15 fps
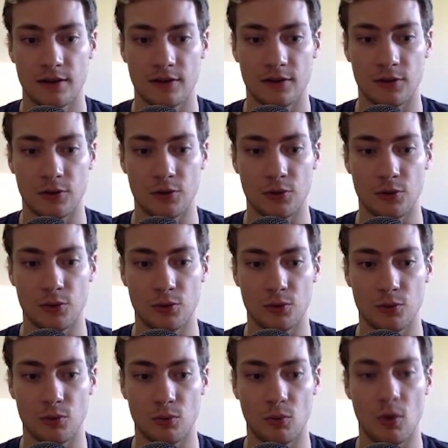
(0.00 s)
to
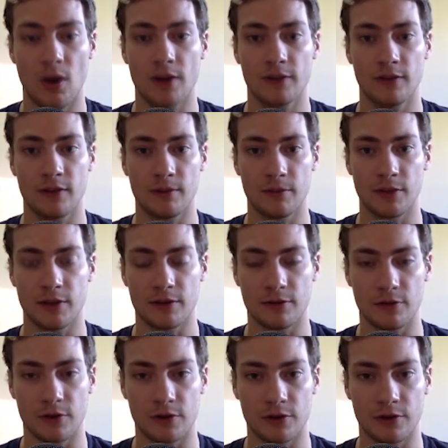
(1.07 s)
want something
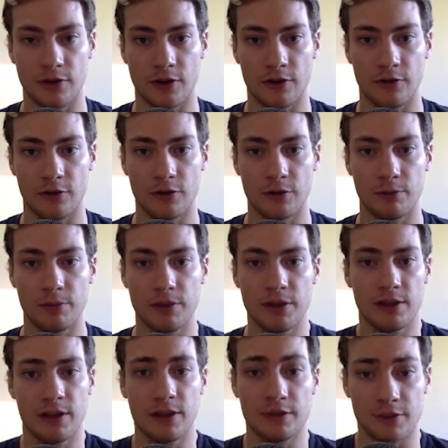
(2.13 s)
for yourself or to
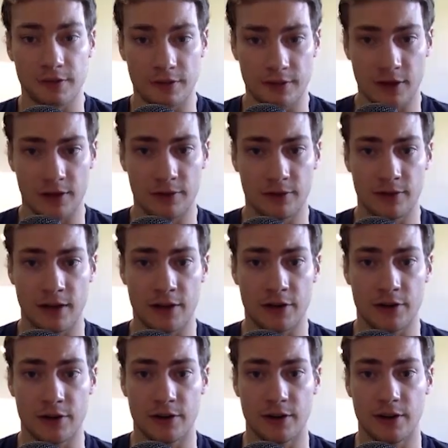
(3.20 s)
be even
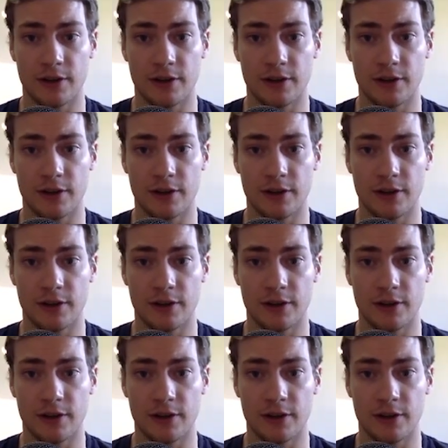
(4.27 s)
self-centered